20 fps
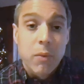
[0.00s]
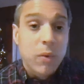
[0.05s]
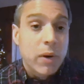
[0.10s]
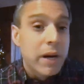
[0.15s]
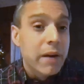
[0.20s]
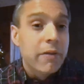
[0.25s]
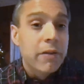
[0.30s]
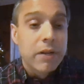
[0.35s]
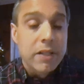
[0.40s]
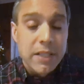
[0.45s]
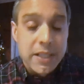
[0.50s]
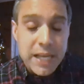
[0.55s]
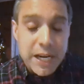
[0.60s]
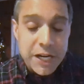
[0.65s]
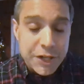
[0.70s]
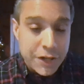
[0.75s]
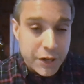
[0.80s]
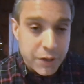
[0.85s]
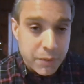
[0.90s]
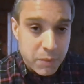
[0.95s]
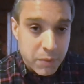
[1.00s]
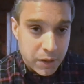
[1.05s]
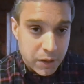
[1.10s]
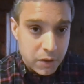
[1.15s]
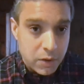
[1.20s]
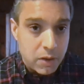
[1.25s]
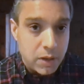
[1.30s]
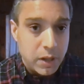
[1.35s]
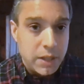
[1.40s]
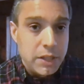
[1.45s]
or whatever a station you want to
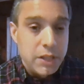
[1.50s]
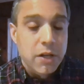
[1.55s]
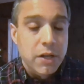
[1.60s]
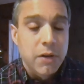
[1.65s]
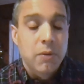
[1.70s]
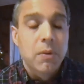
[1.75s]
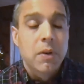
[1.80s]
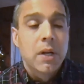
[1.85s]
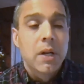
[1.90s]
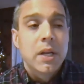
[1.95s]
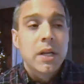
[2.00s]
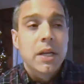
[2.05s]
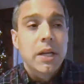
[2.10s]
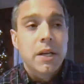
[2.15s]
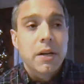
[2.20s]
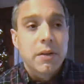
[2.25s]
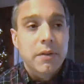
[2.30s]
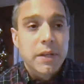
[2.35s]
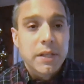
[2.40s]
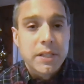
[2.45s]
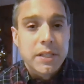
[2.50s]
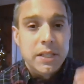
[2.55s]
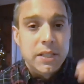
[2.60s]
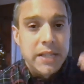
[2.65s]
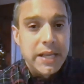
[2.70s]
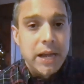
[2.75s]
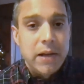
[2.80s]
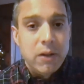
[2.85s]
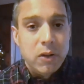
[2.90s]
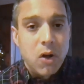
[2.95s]
call it. So, this
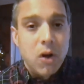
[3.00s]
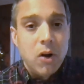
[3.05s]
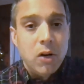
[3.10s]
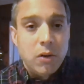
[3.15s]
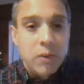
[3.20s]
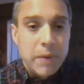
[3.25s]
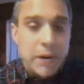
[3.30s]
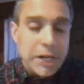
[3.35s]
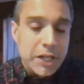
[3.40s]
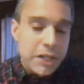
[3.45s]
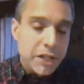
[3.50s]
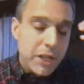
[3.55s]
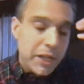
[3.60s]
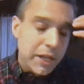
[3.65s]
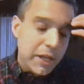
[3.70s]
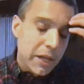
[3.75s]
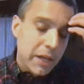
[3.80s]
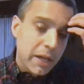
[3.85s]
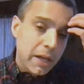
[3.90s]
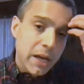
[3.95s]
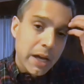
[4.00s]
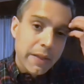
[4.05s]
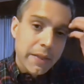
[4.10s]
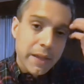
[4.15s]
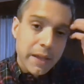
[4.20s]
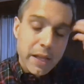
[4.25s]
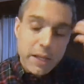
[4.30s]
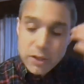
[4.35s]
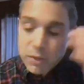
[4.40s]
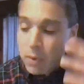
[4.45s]
is now longer range thinking.
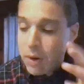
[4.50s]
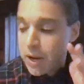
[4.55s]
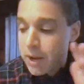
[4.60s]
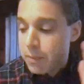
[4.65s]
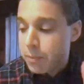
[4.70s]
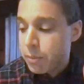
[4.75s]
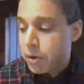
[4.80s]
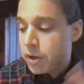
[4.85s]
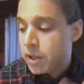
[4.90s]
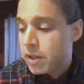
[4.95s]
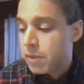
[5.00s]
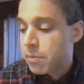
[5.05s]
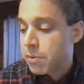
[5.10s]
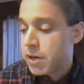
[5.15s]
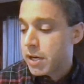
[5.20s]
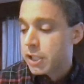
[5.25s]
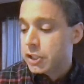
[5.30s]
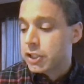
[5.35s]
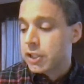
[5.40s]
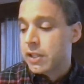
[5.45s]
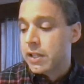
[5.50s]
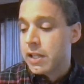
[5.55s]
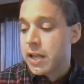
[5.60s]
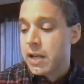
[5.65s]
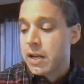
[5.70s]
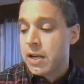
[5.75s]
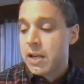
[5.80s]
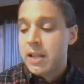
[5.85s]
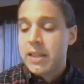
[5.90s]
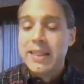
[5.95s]
That's why I put in the prediction
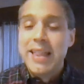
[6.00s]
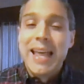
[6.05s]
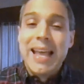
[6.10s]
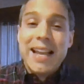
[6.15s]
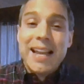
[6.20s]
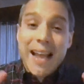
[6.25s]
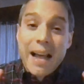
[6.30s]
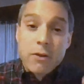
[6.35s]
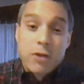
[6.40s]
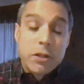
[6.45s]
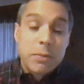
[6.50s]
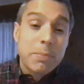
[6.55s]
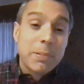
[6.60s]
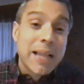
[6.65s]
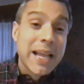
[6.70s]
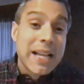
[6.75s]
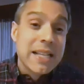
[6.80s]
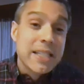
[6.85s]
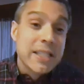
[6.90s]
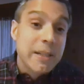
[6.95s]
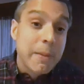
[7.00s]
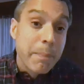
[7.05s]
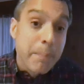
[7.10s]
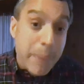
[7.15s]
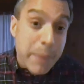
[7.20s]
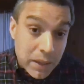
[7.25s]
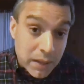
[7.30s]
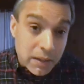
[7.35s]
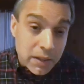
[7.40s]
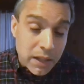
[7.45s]
that they announced plans to
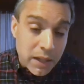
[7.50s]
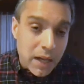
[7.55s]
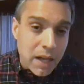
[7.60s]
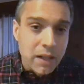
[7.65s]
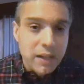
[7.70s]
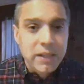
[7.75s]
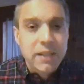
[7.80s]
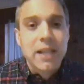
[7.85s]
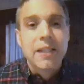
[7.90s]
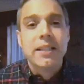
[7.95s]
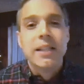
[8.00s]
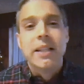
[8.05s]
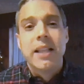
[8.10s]
build the colony, not